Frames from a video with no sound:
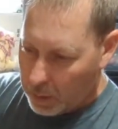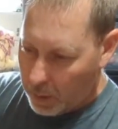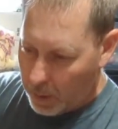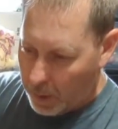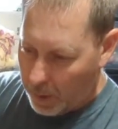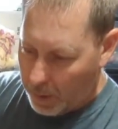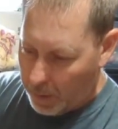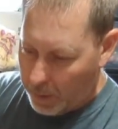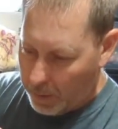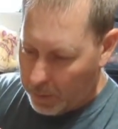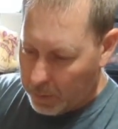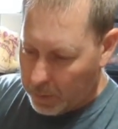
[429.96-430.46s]

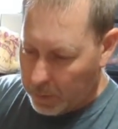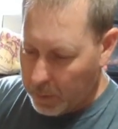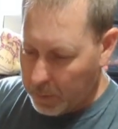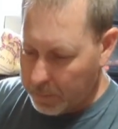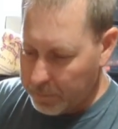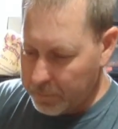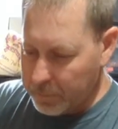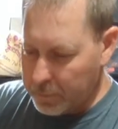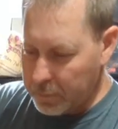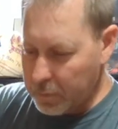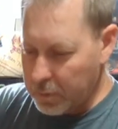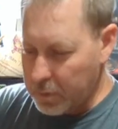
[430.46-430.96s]
I
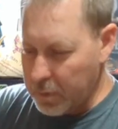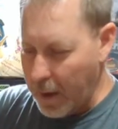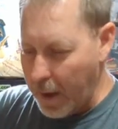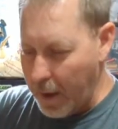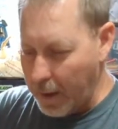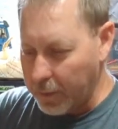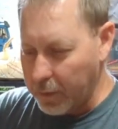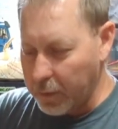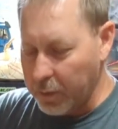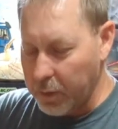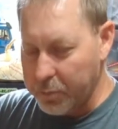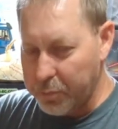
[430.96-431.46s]
am
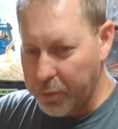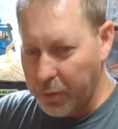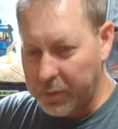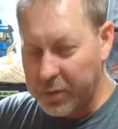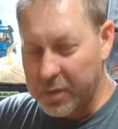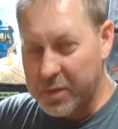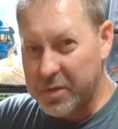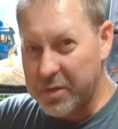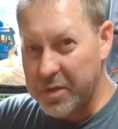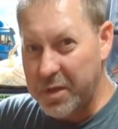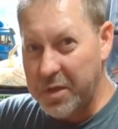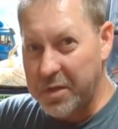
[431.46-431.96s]
not going to put the
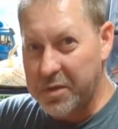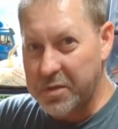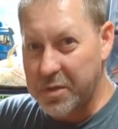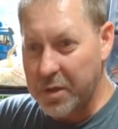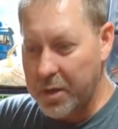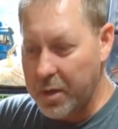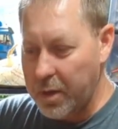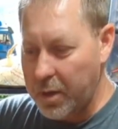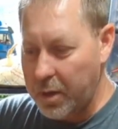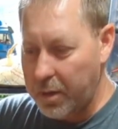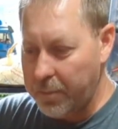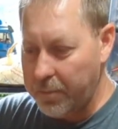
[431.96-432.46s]
seats
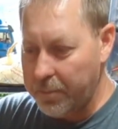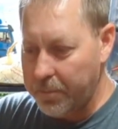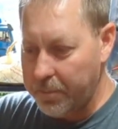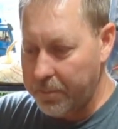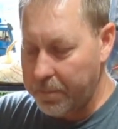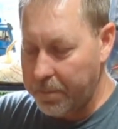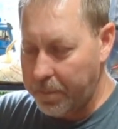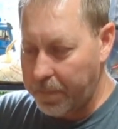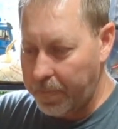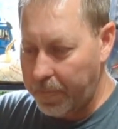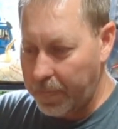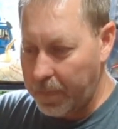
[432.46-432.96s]
in it.
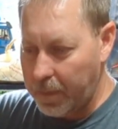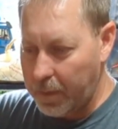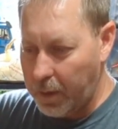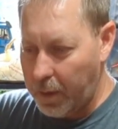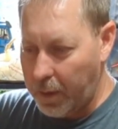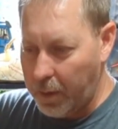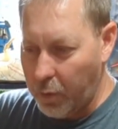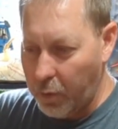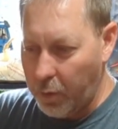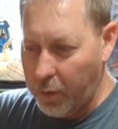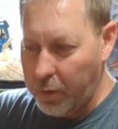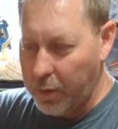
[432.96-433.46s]
I
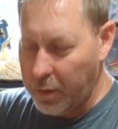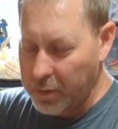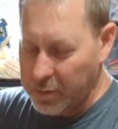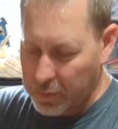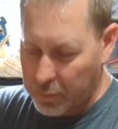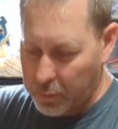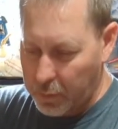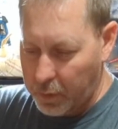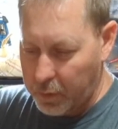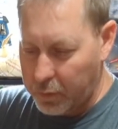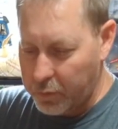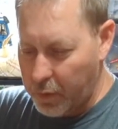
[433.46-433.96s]
know he
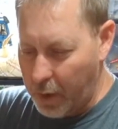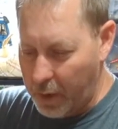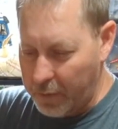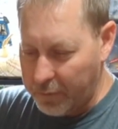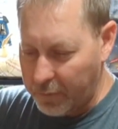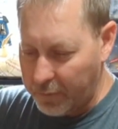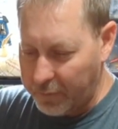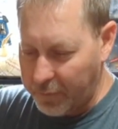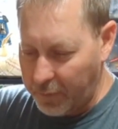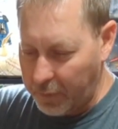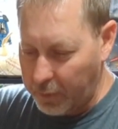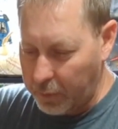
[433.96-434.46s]
doesn't want a driver
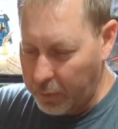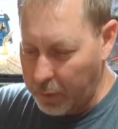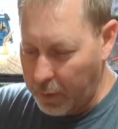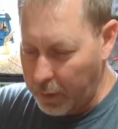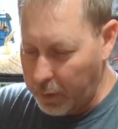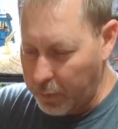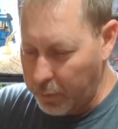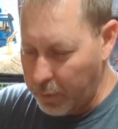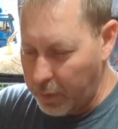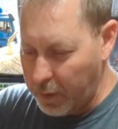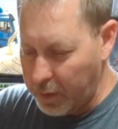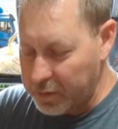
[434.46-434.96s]
figure
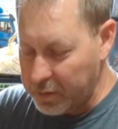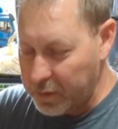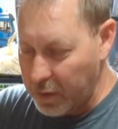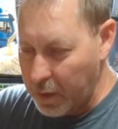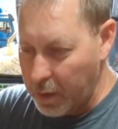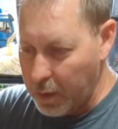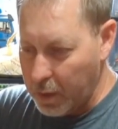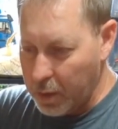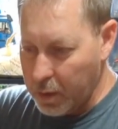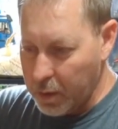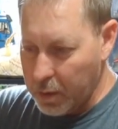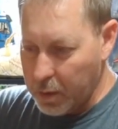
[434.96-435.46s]
anyways,
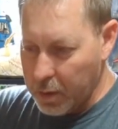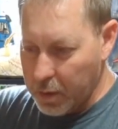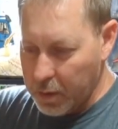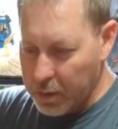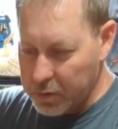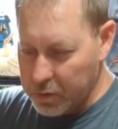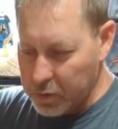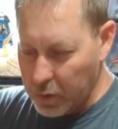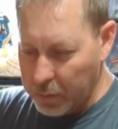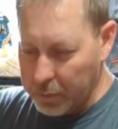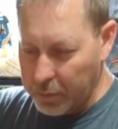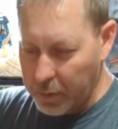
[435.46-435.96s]

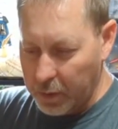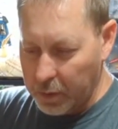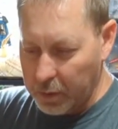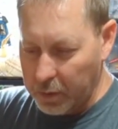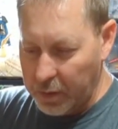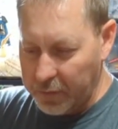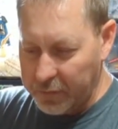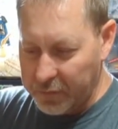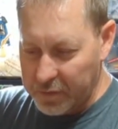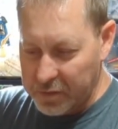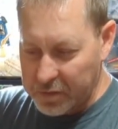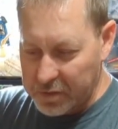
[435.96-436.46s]
so I'm going to
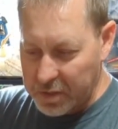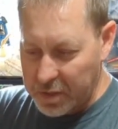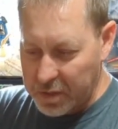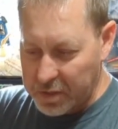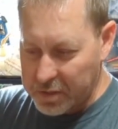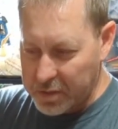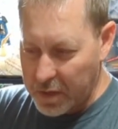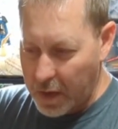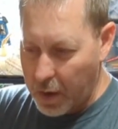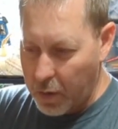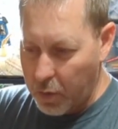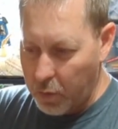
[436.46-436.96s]
leave the
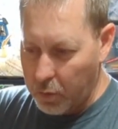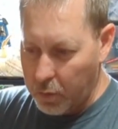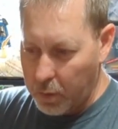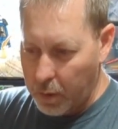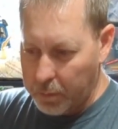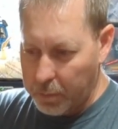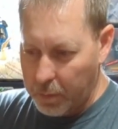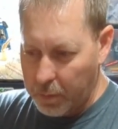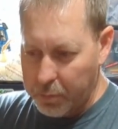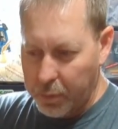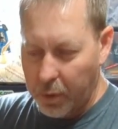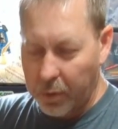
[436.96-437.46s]
seats out.
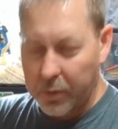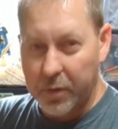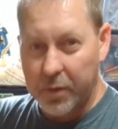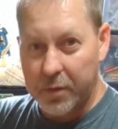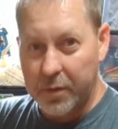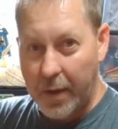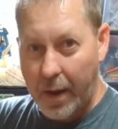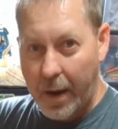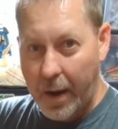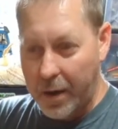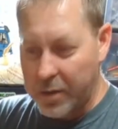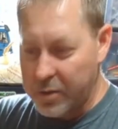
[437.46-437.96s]
I'm going to put the
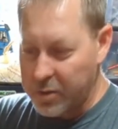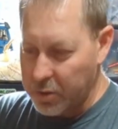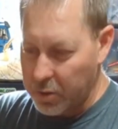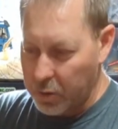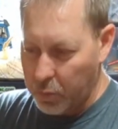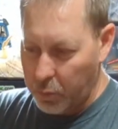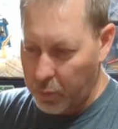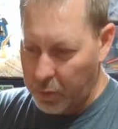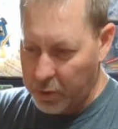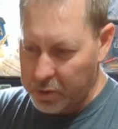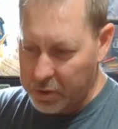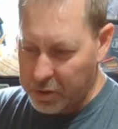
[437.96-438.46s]
dash and the
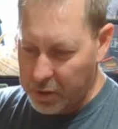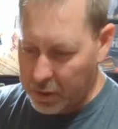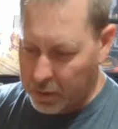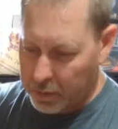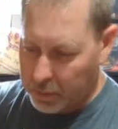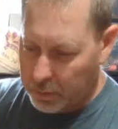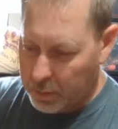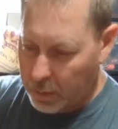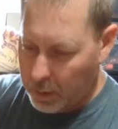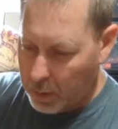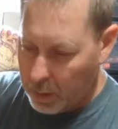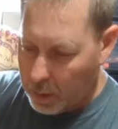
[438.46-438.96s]

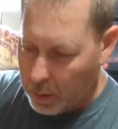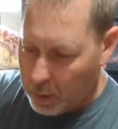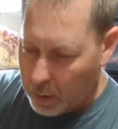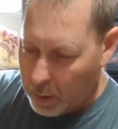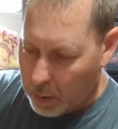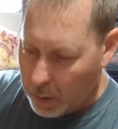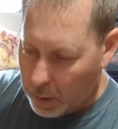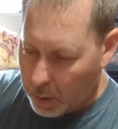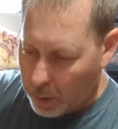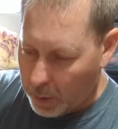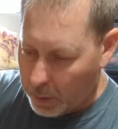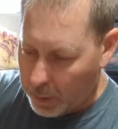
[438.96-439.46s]
windshield,
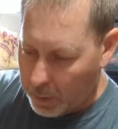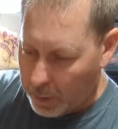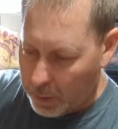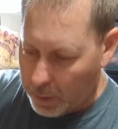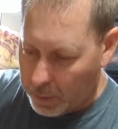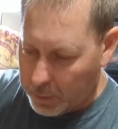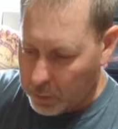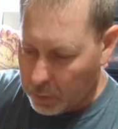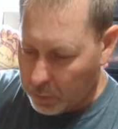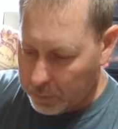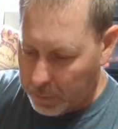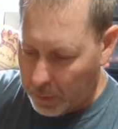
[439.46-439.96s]
and
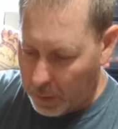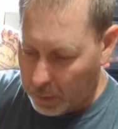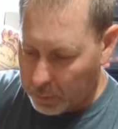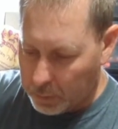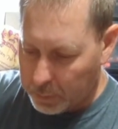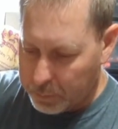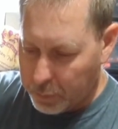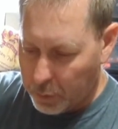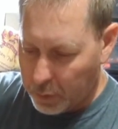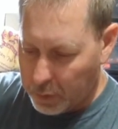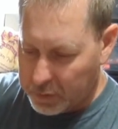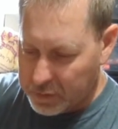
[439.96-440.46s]
then you'll be able to
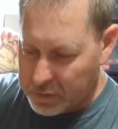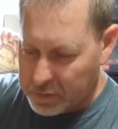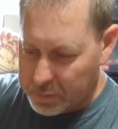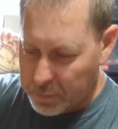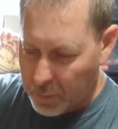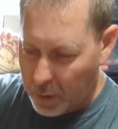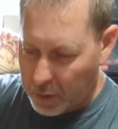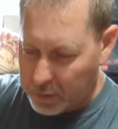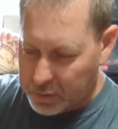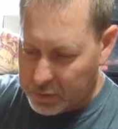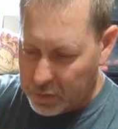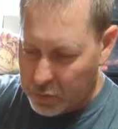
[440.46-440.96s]
put a
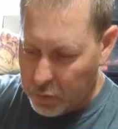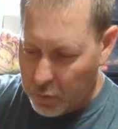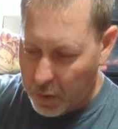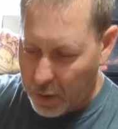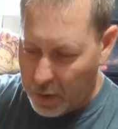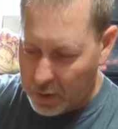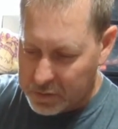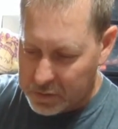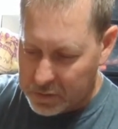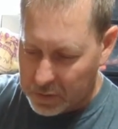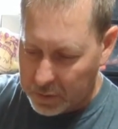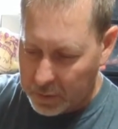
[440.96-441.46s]
small
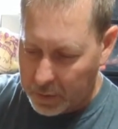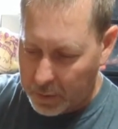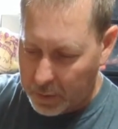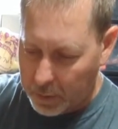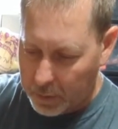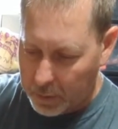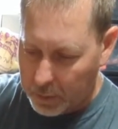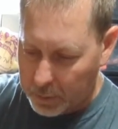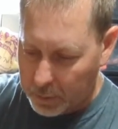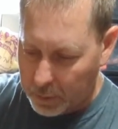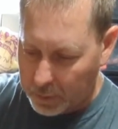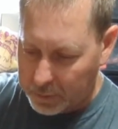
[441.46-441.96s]
2S in
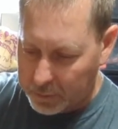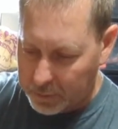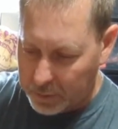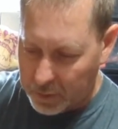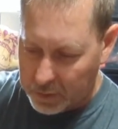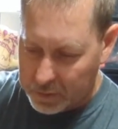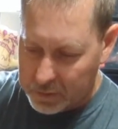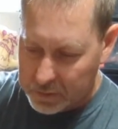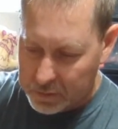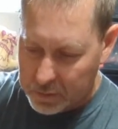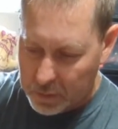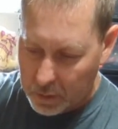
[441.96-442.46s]
here like
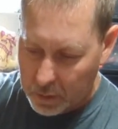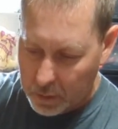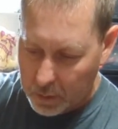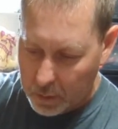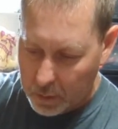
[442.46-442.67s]
this.